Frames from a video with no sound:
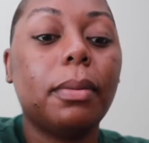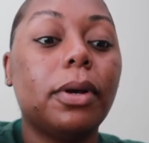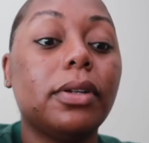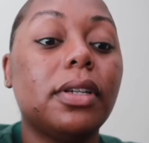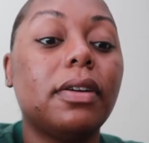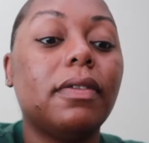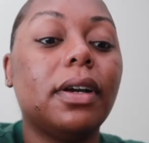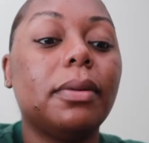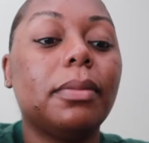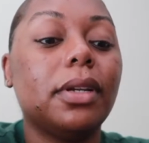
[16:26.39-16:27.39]

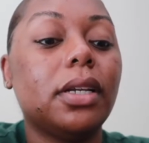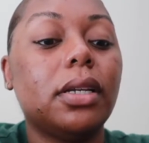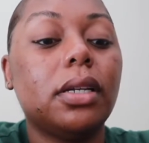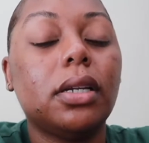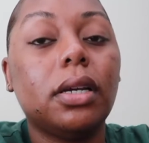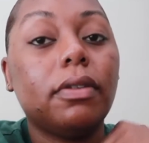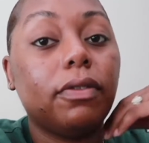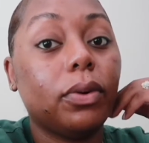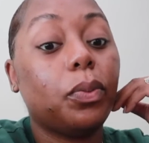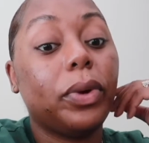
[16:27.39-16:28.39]
Multivitamin
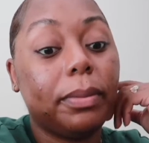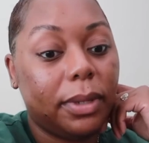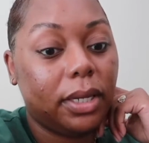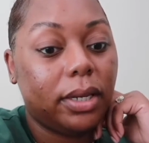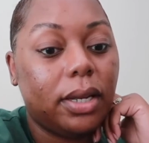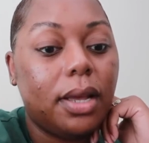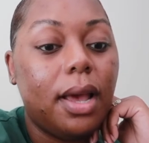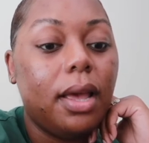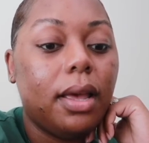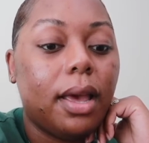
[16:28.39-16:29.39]
for Women
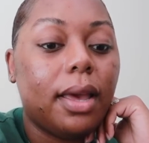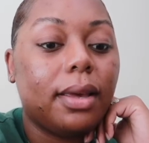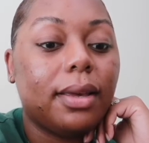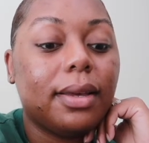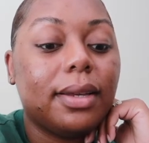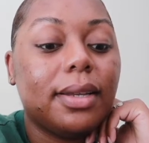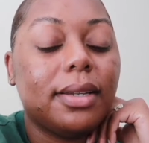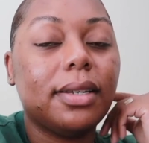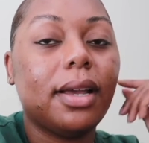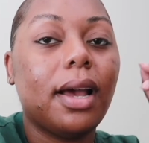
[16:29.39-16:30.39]

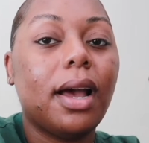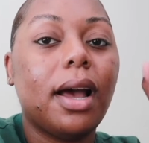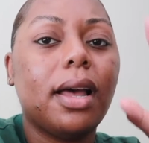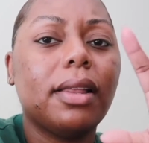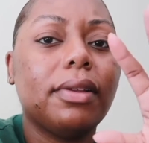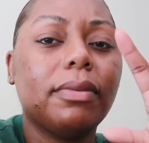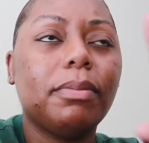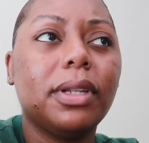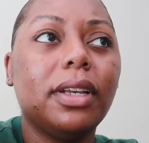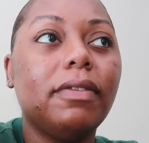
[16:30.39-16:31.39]
and I
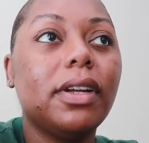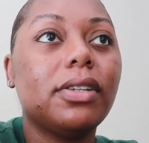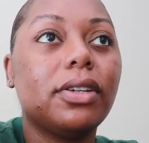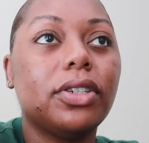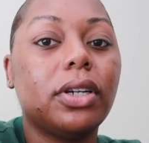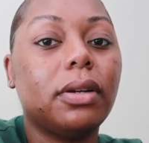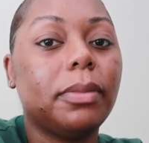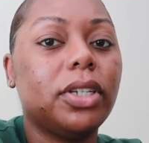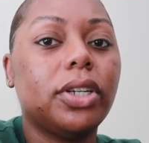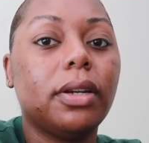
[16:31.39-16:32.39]
believe I told y'all on
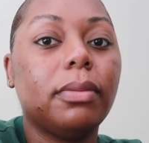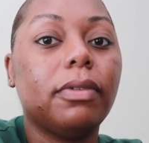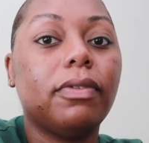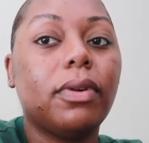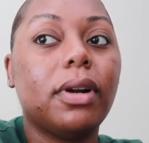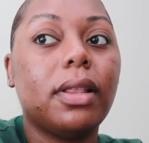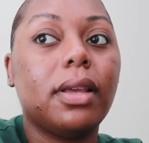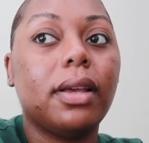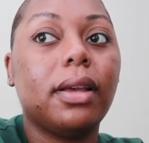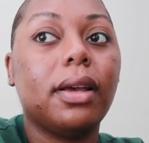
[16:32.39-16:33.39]
my channel before
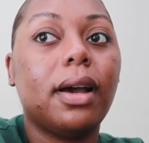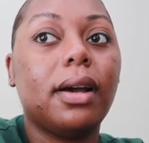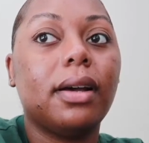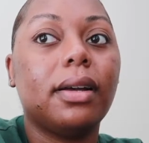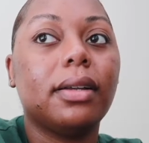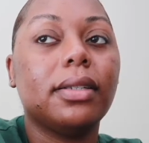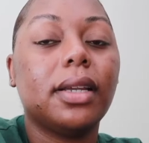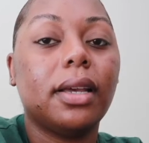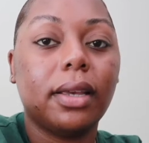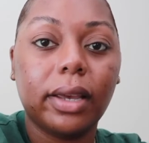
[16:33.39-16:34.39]
that I
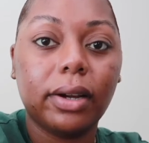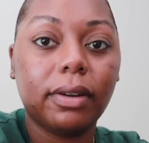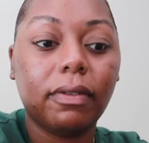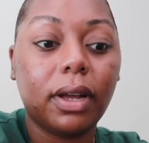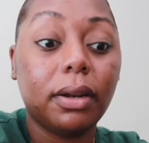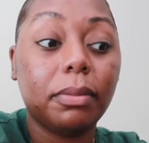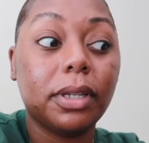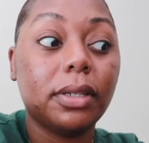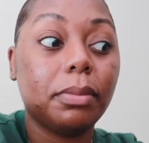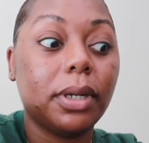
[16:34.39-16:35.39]
take care of
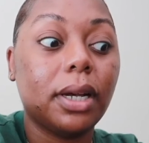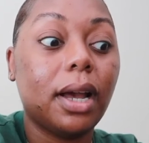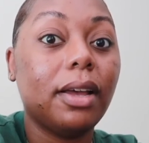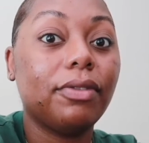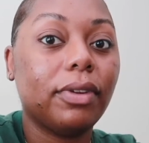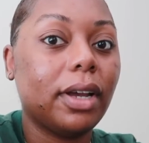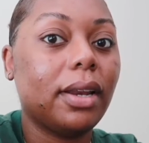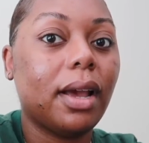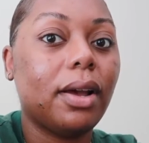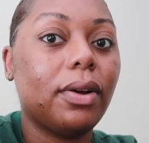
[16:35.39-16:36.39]
vitamins but I have ran
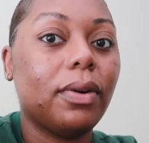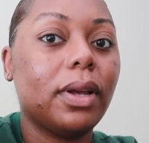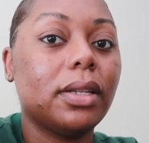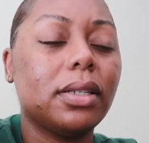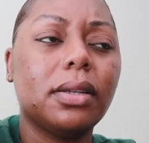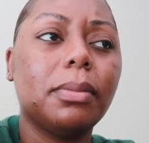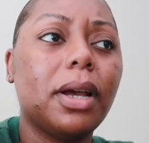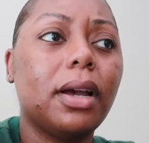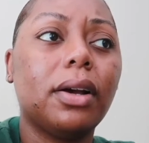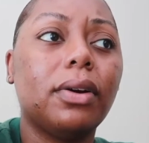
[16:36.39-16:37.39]
out and
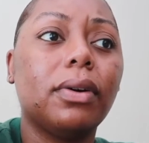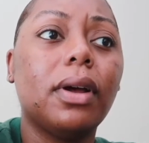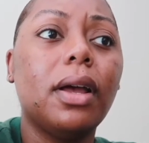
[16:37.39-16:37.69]
somehow